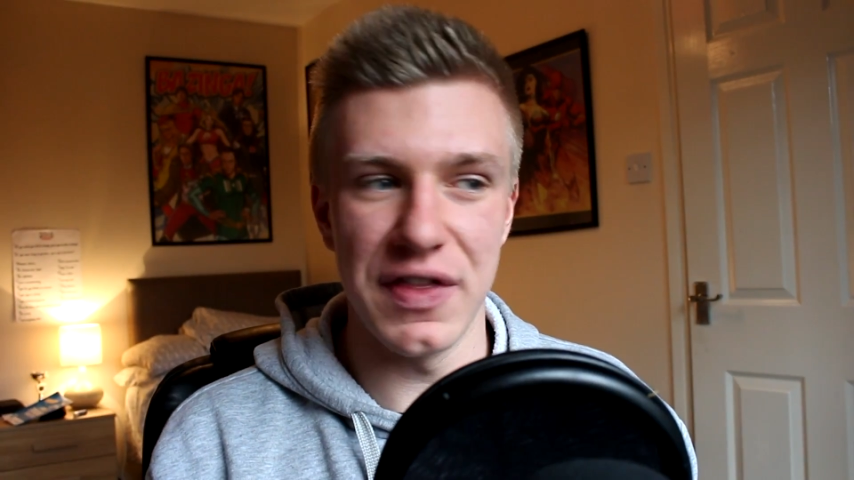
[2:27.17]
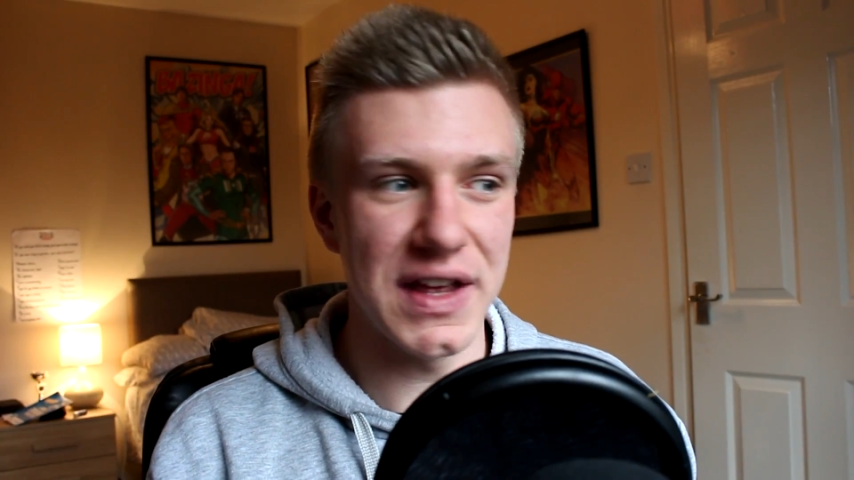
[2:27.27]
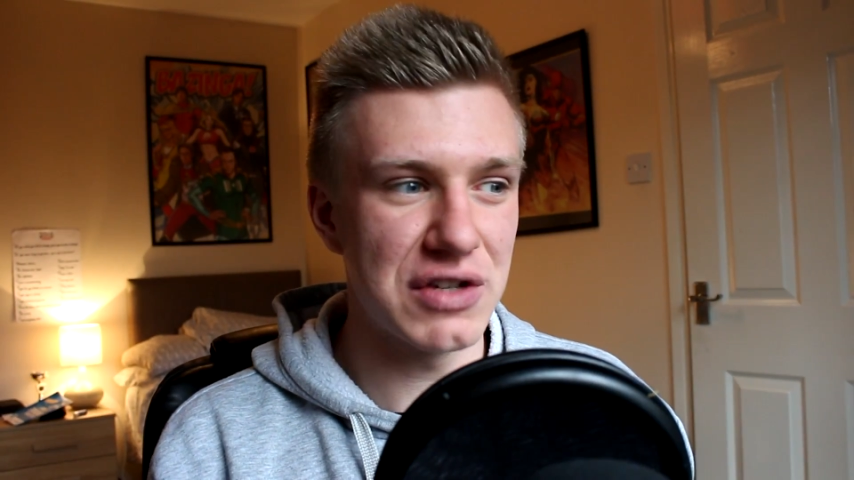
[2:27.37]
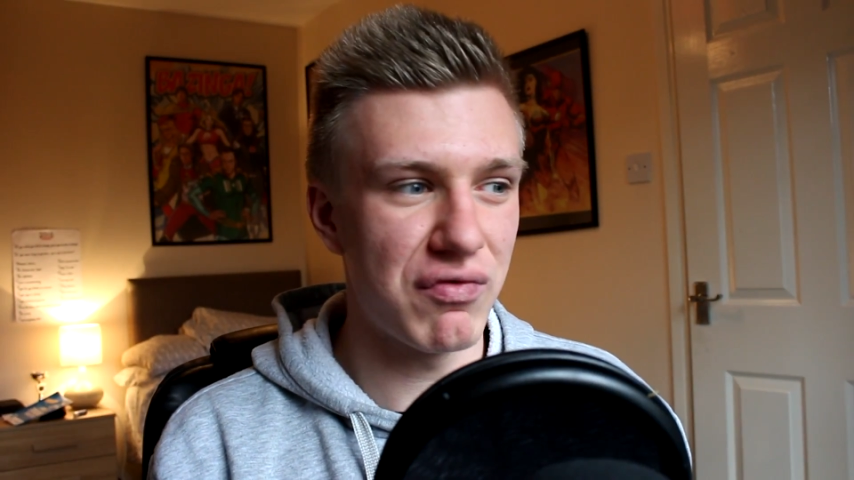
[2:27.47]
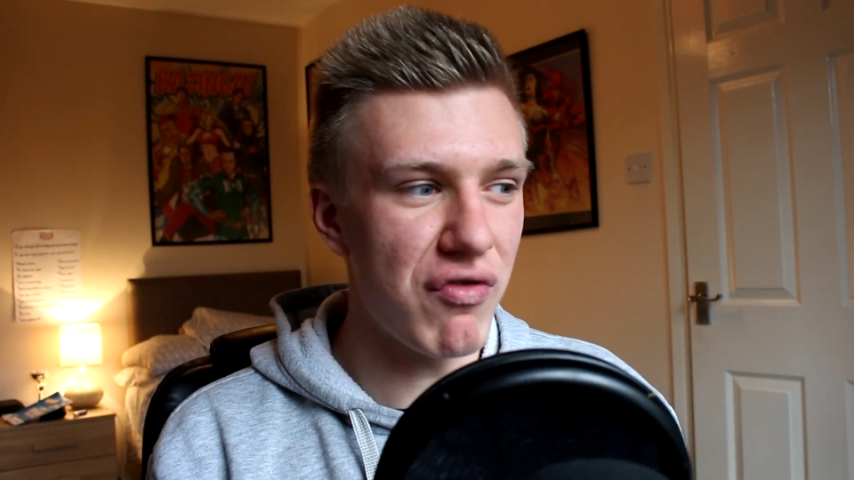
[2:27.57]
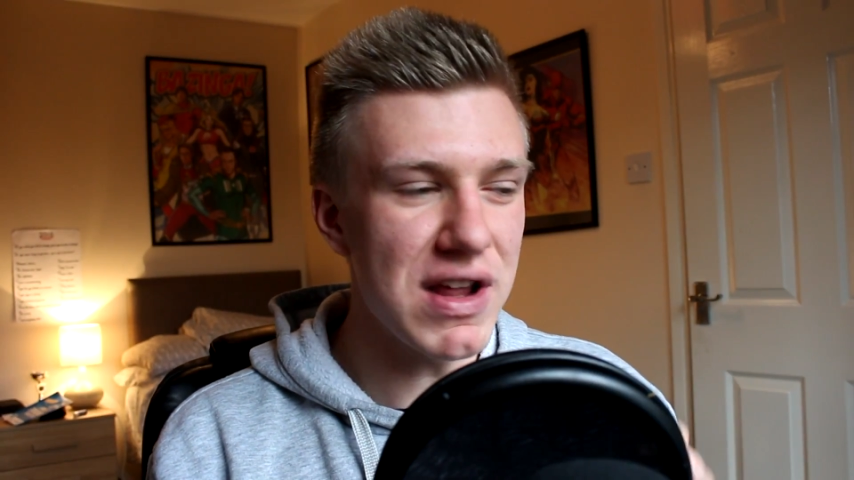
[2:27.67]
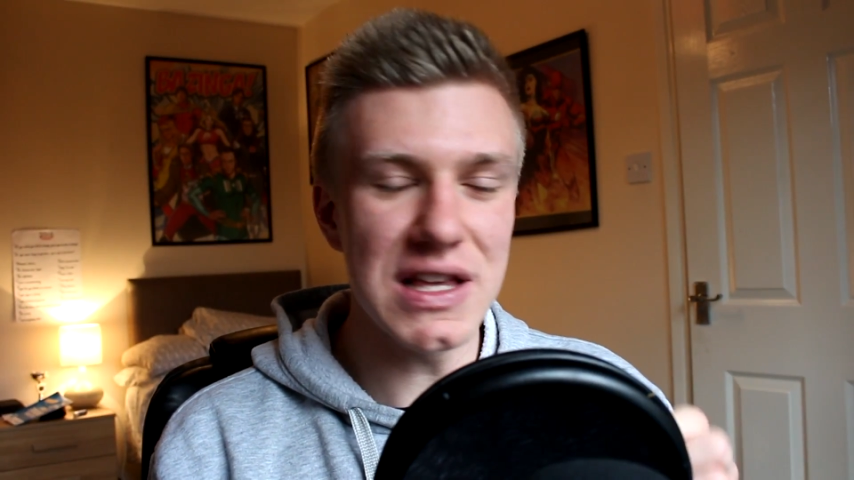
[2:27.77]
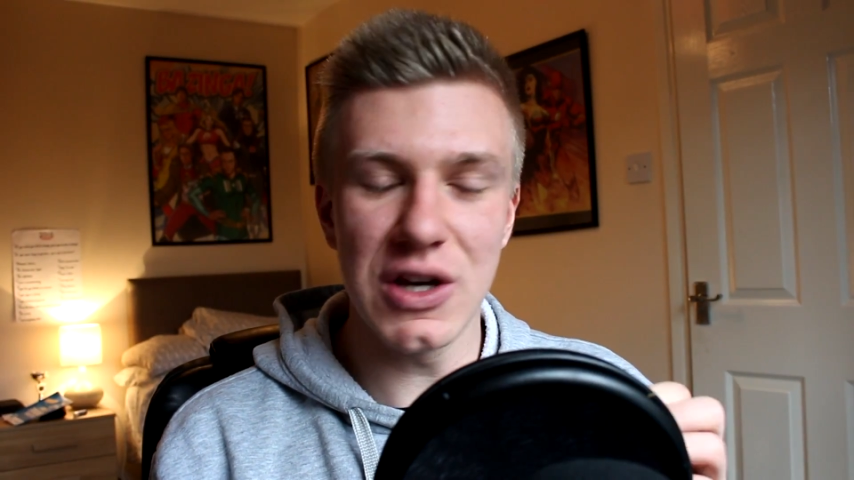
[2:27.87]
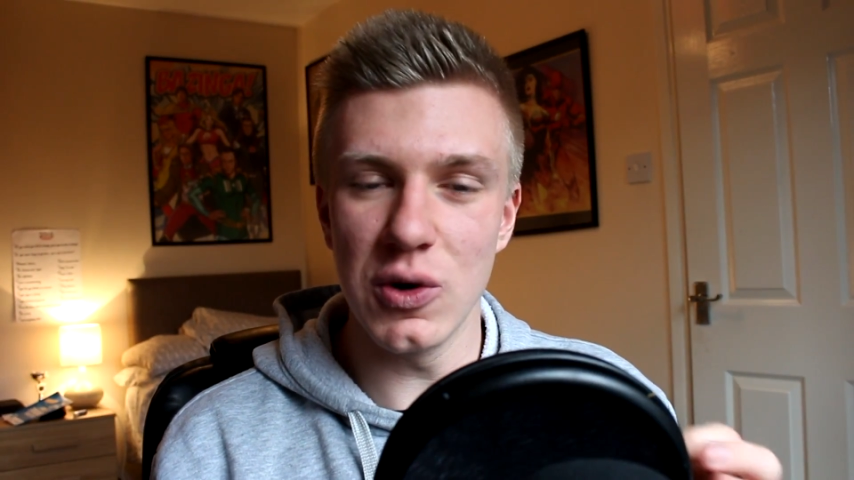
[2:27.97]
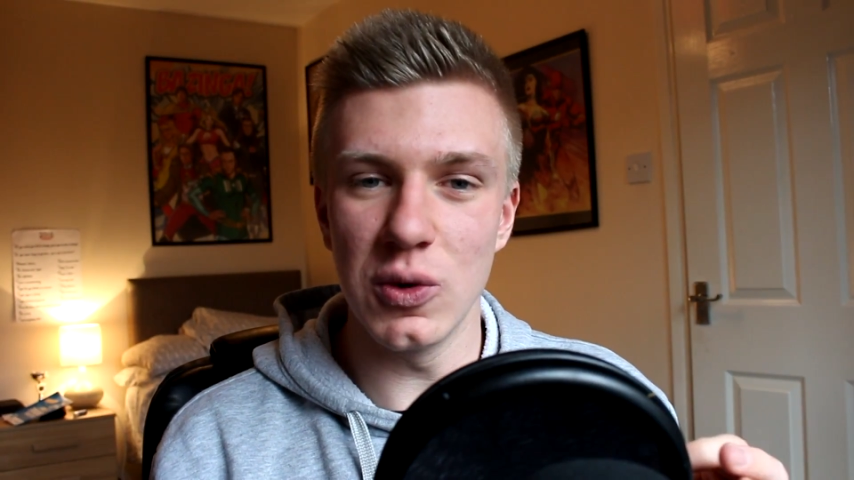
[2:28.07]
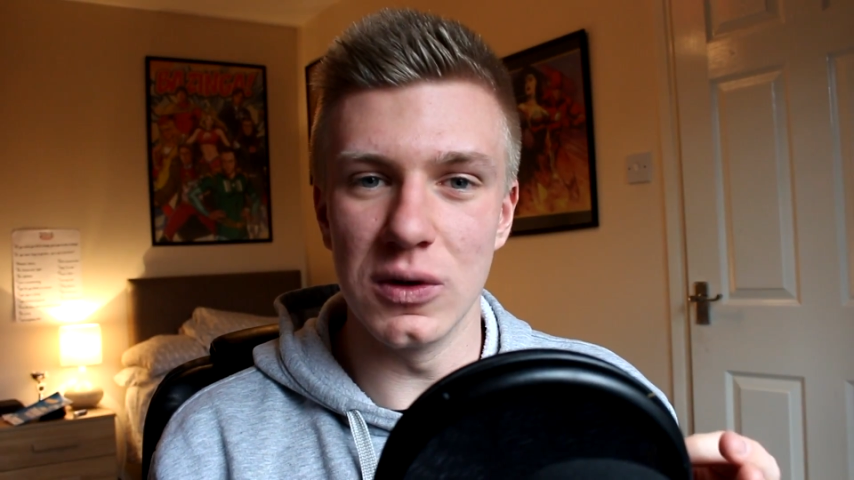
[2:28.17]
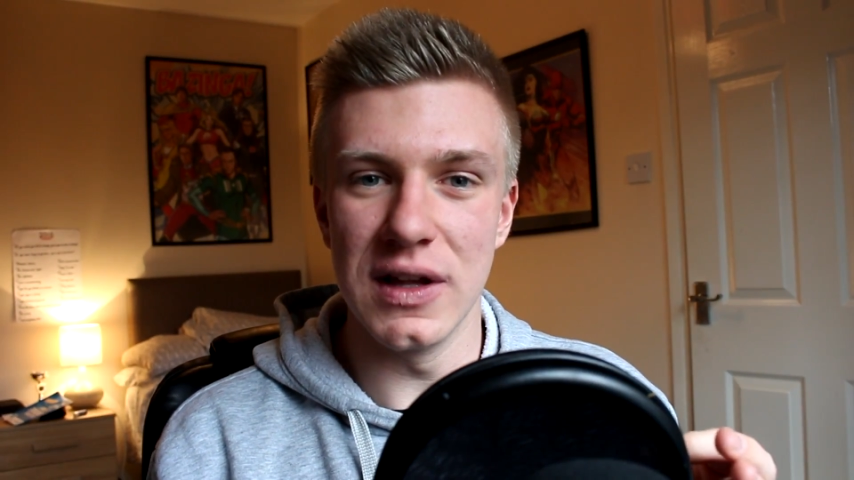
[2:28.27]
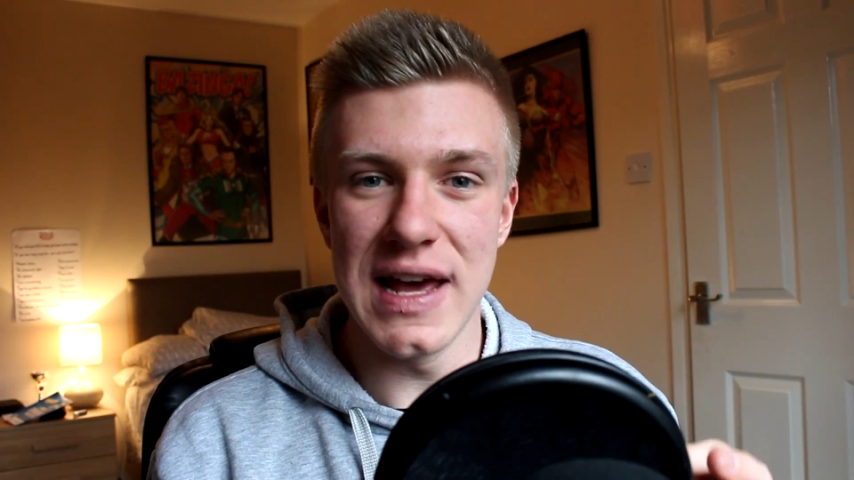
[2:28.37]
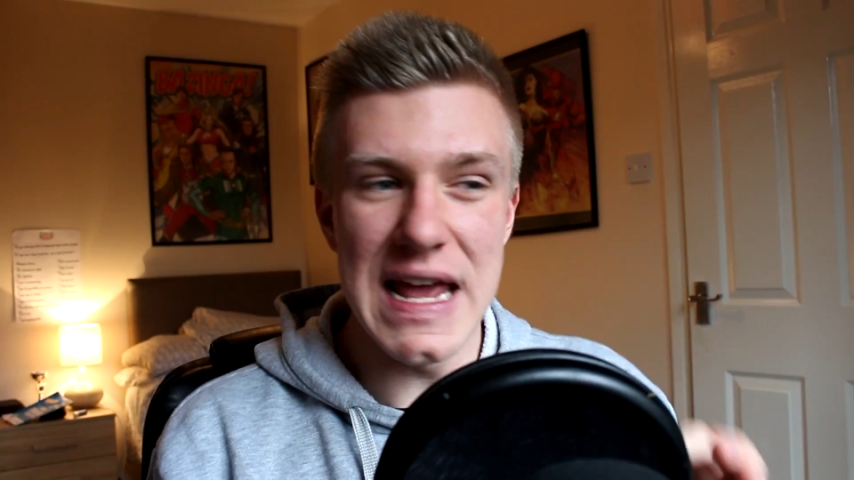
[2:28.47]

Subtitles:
I think it's really cool,